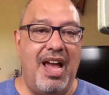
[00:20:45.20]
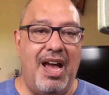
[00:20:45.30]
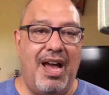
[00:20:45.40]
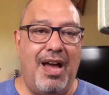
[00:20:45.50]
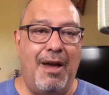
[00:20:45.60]

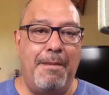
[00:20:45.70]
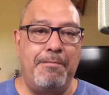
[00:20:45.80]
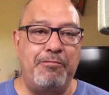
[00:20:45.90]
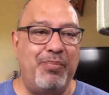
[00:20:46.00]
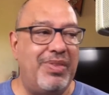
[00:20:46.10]

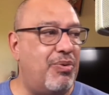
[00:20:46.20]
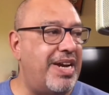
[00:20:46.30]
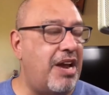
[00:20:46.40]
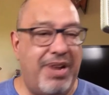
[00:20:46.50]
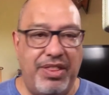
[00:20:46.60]

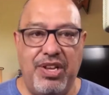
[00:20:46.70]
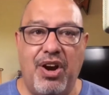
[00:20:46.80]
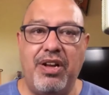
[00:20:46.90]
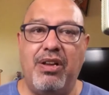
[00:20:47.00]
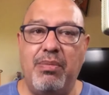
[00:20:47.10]
When I read the
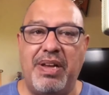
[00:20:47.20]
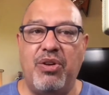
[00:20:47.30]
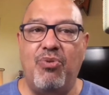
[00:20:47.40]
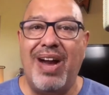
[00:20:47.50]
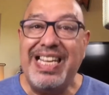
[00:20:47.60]
article about
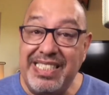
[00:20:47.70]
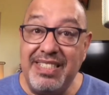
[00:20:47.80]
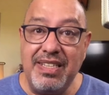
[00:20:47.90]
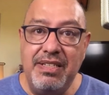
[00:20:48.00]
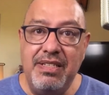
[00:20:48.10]
the
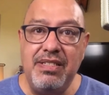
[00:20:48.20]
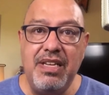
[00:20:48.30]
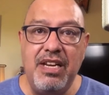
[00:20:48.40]
whitexicans,